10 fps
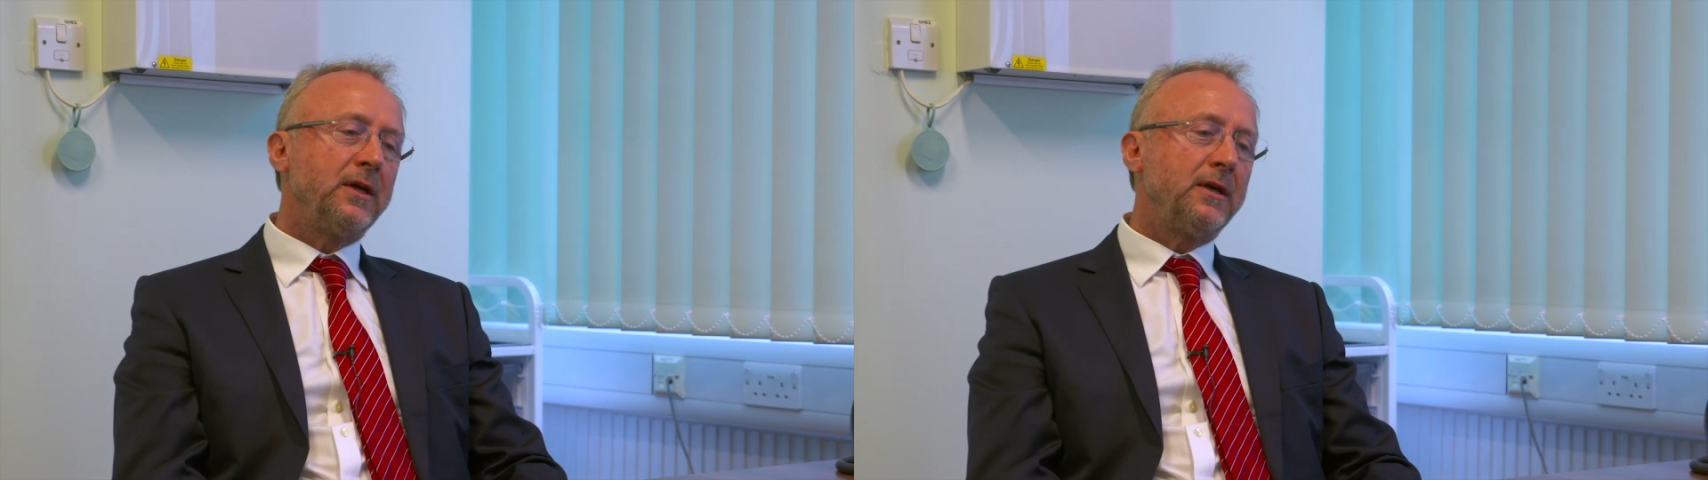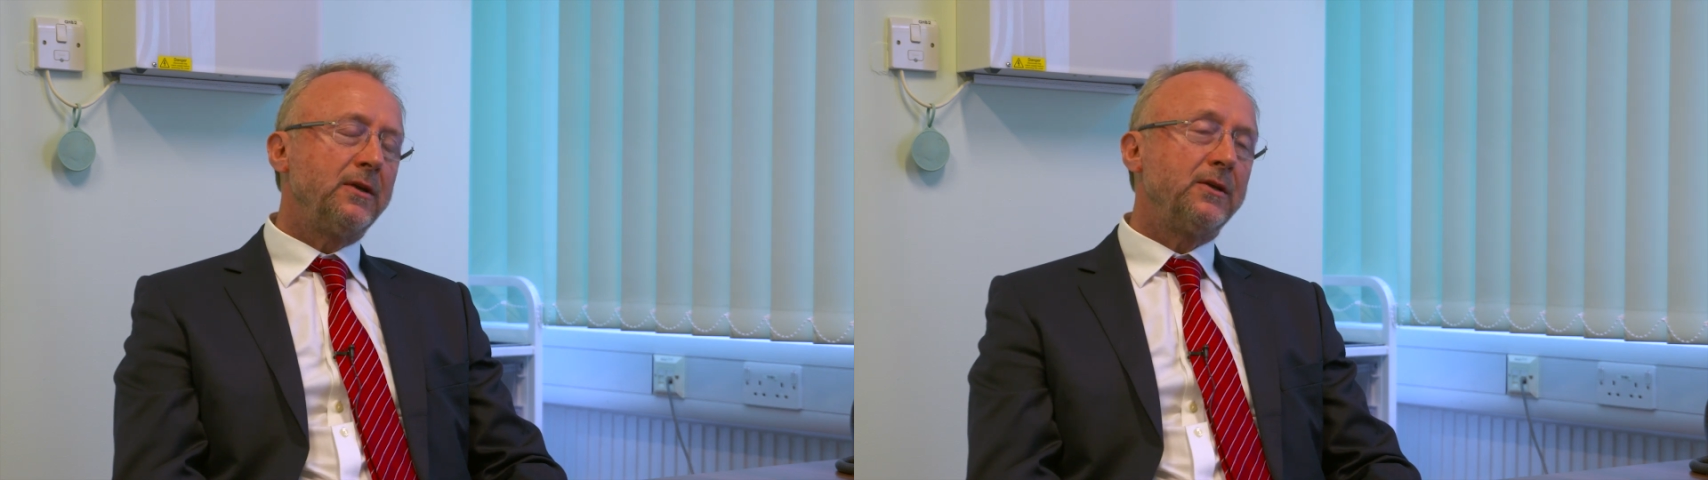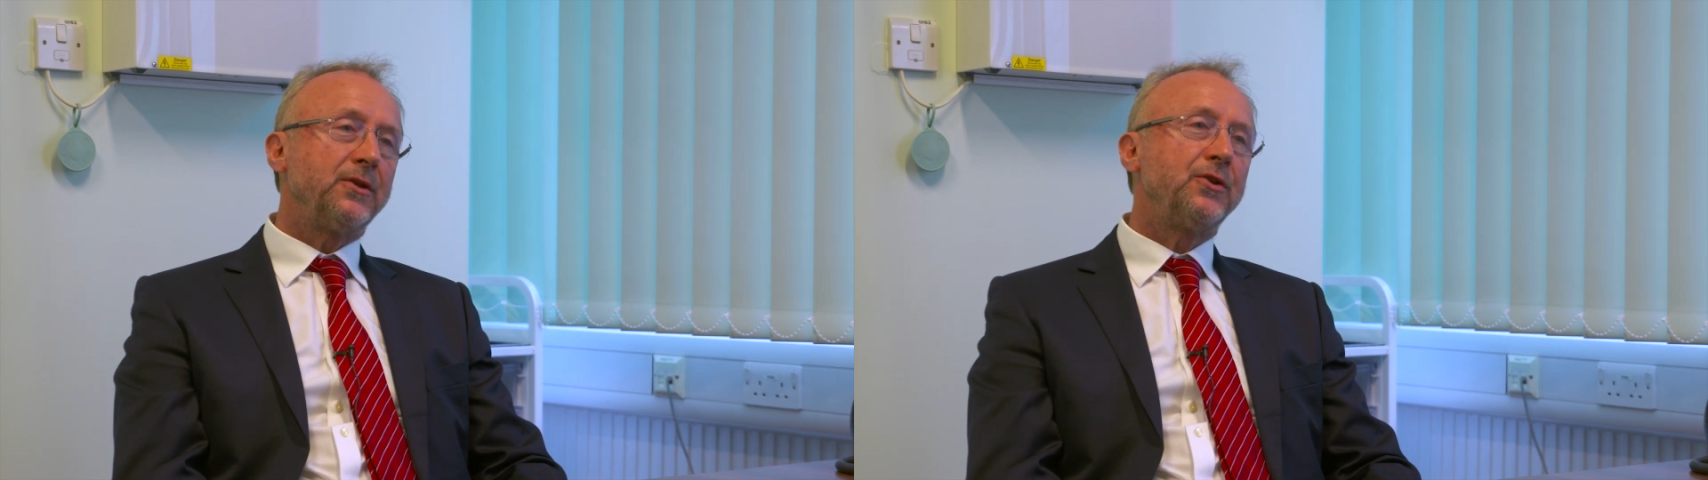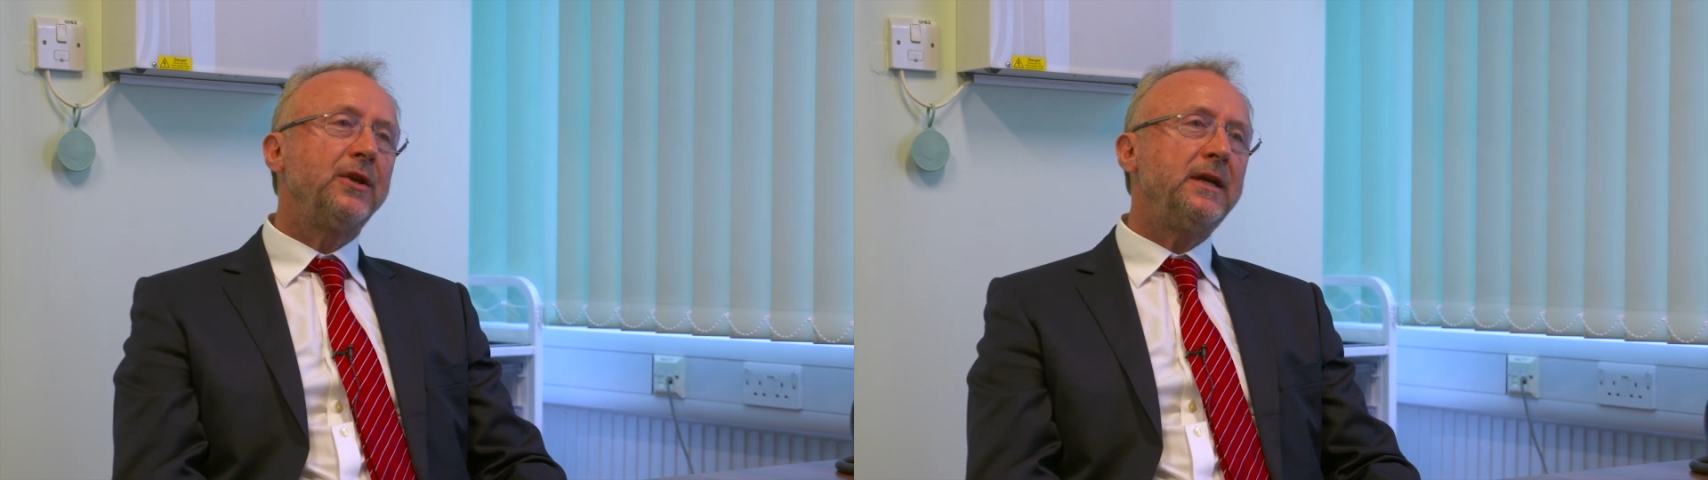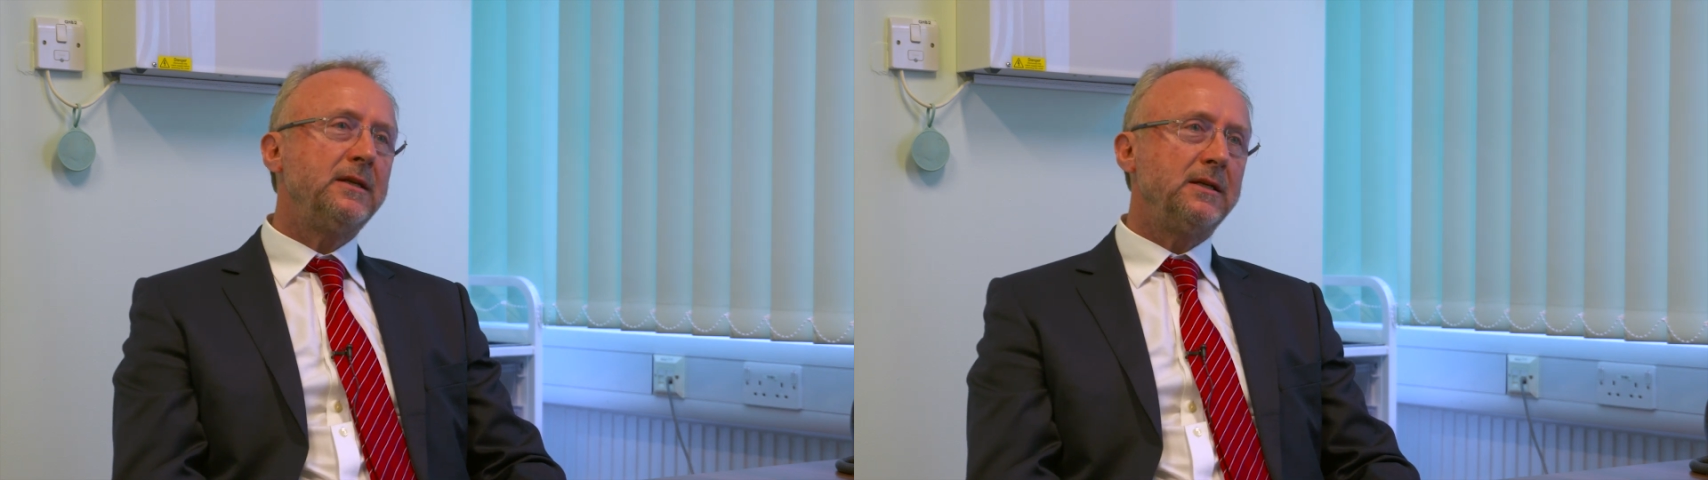the, the
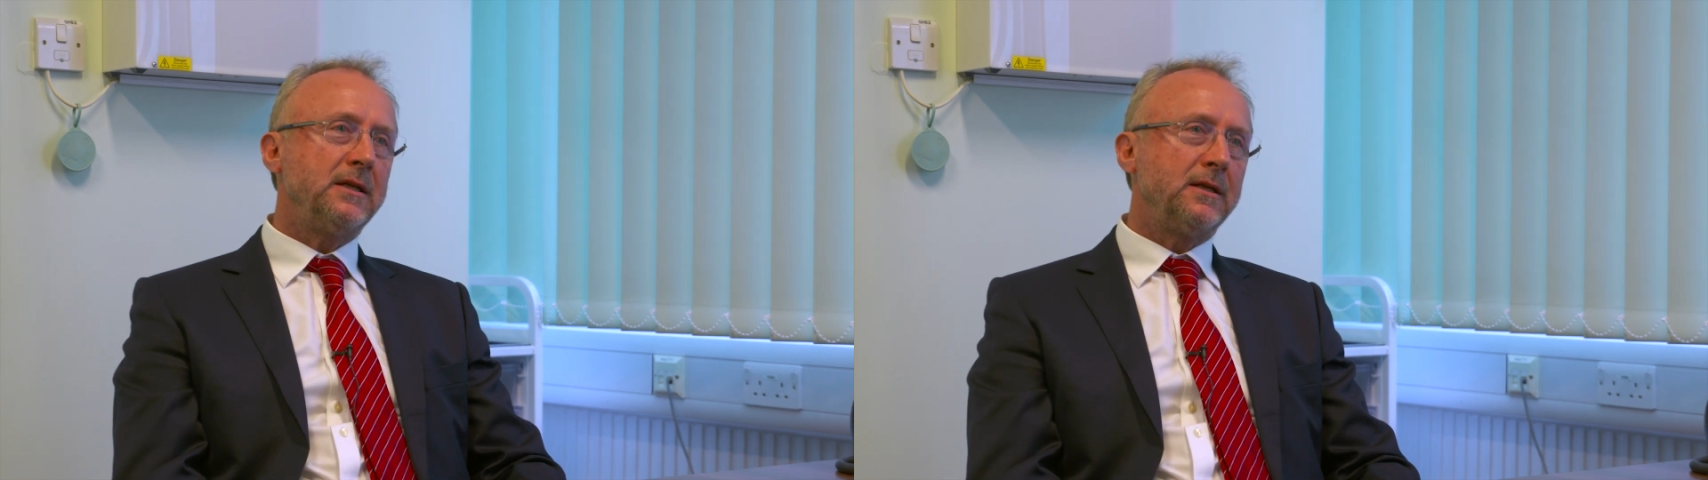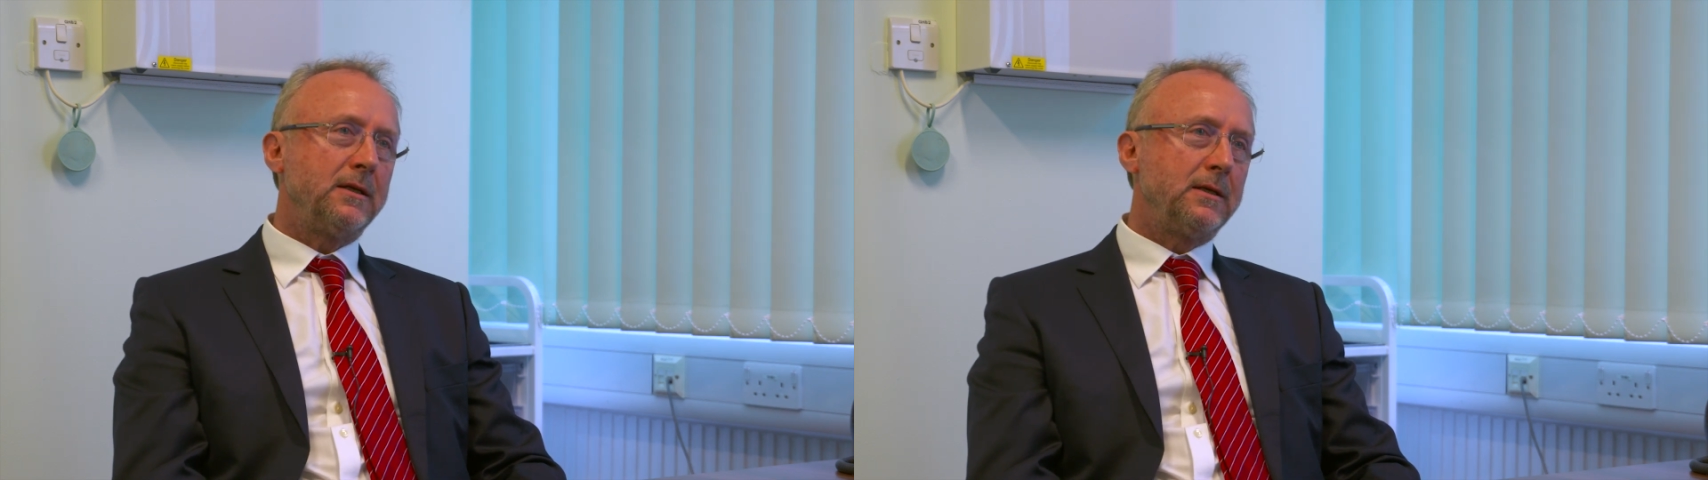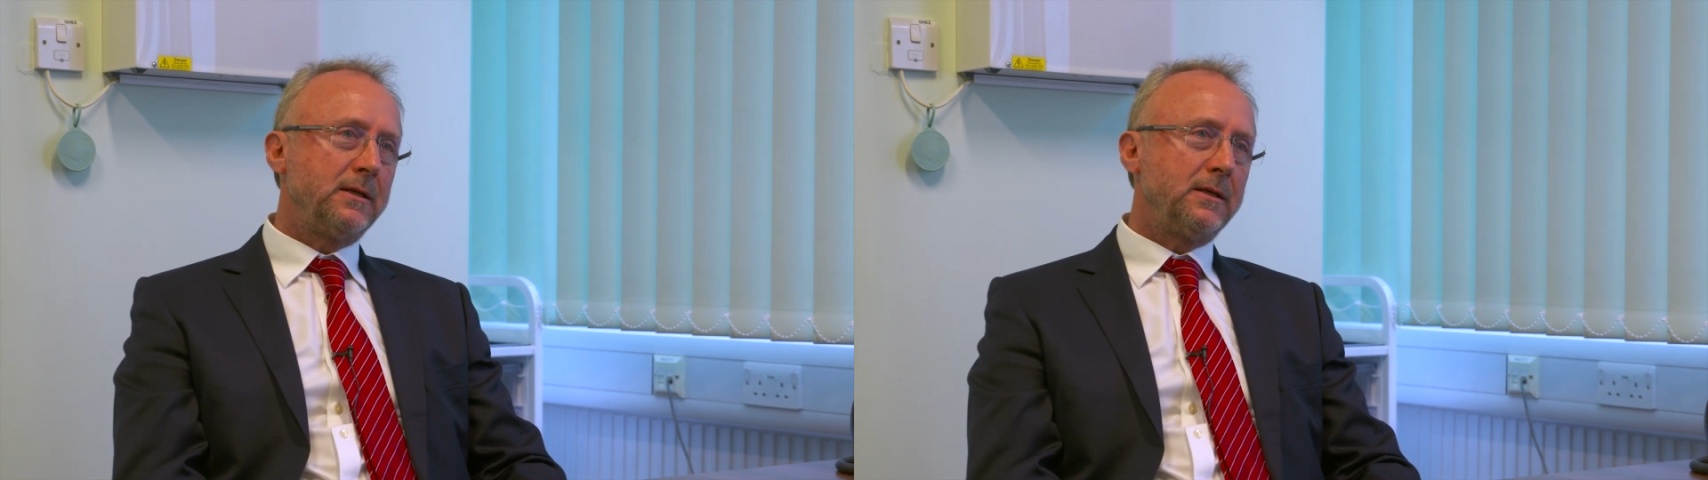3D